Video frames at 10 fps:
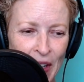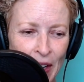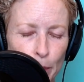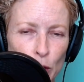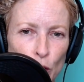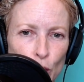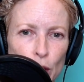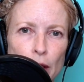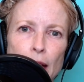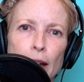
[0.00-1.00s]
nor
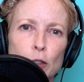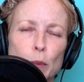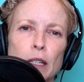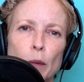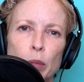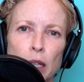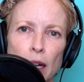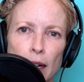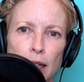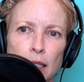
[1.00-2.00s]
do they have to be
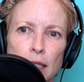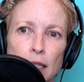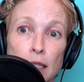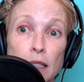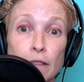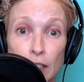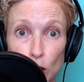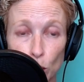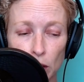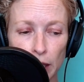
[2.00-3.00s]
applied
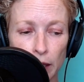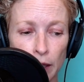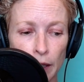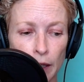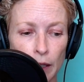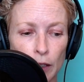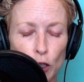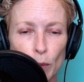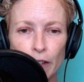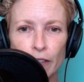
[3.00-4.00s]
individually.
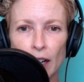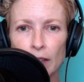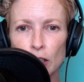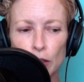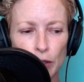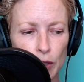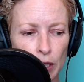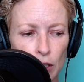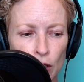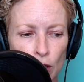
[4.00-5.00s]
You may find that you're
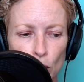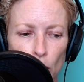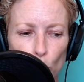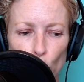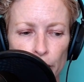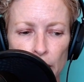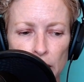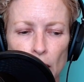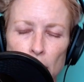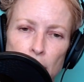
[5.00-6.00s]
using 2 or more of
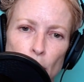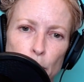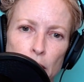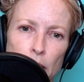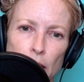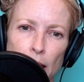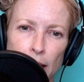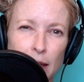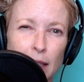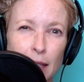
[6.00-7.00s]
these concepts
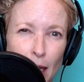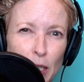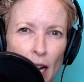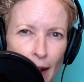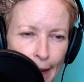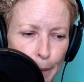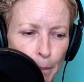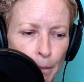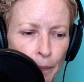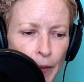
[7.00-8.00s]
at the same time.
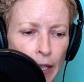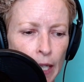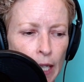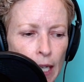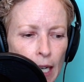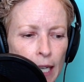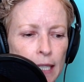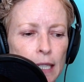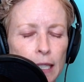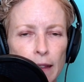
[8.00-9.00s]

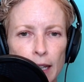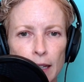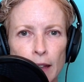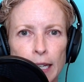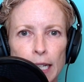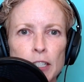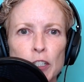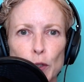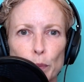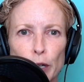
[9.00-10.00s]
Ideally, they get
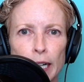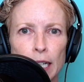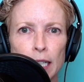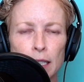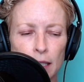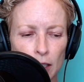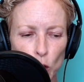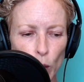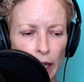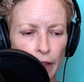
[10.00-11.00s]
into your brain in such
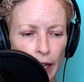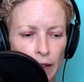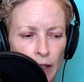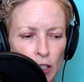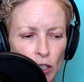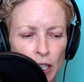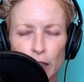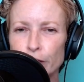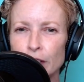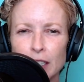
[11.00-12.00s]
a way that they just kind
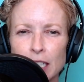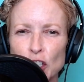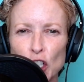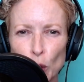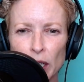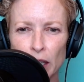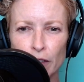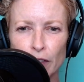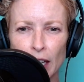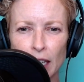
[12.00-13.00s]
of feel
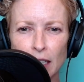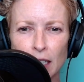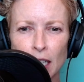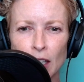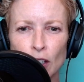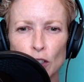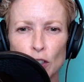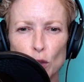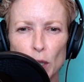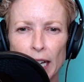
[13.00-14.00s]
intuitive, and
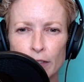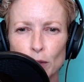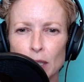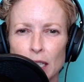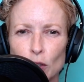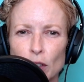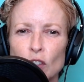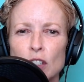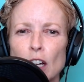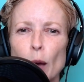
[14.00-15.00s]
you would have to really sort of
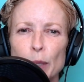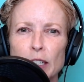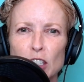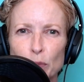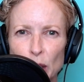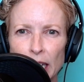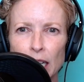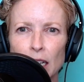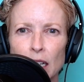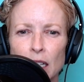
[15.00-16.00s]
stop and
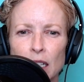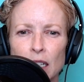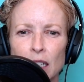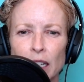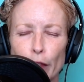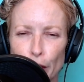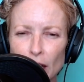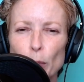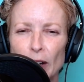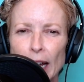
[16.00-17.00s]
explain and
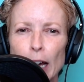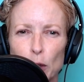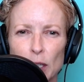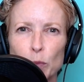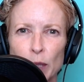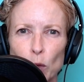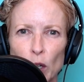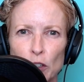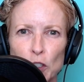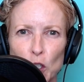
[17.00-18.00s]
think about how to explain
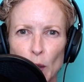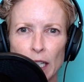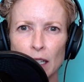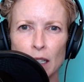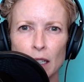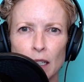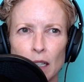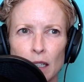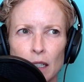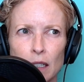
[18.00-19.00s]
what you're doing.
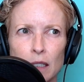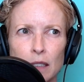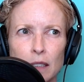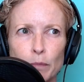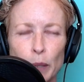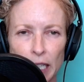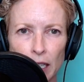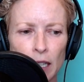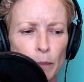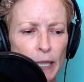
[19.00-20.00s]
But
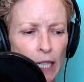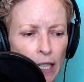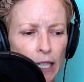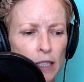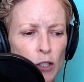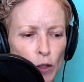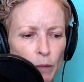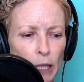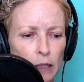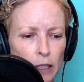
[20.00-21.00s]
in the beginning, it's going to
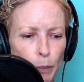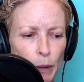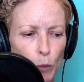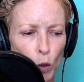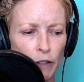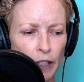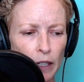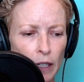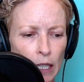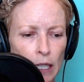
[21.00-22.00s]
be a little bit more of
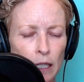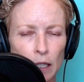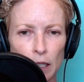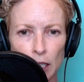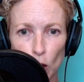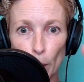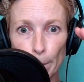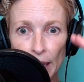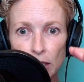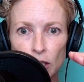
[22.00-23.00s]
a,
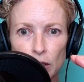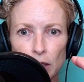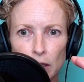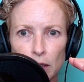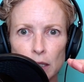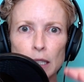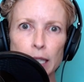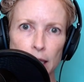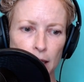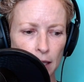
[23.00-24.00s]
mental
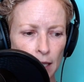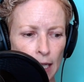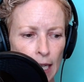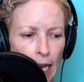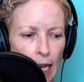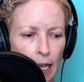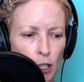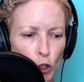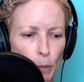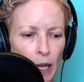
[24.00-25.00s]
list. And
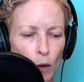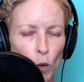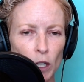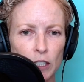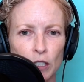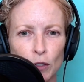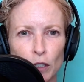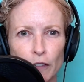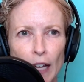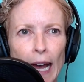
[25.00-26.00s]
you may want to
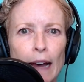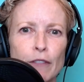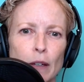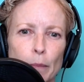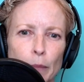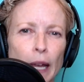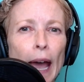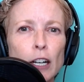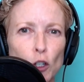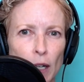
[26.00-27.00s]
sort of have them
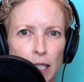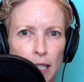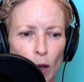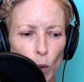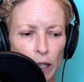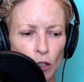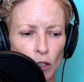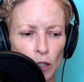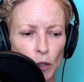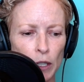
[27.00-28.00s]
categorized that way
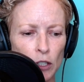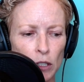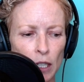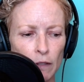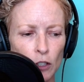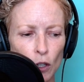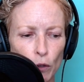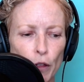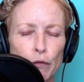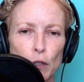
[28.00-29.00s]
so that you can just kind of
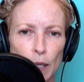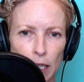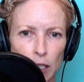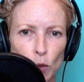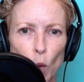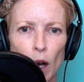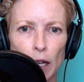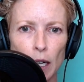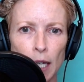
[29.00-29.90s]
go through each one